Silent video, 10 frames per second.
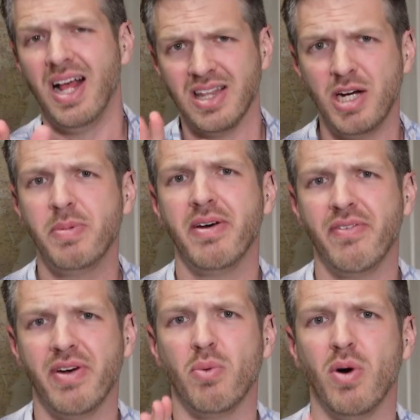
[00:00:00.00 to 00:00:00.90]
A little bit of
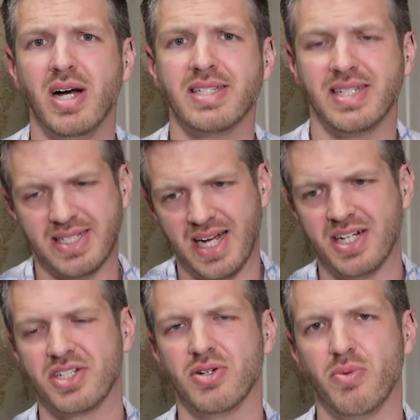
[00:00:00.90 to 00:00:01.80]
it was
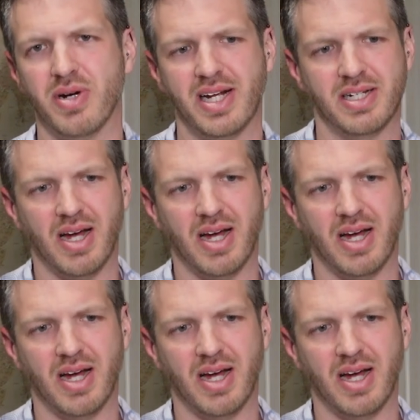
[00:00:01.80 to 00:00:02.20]
intentional when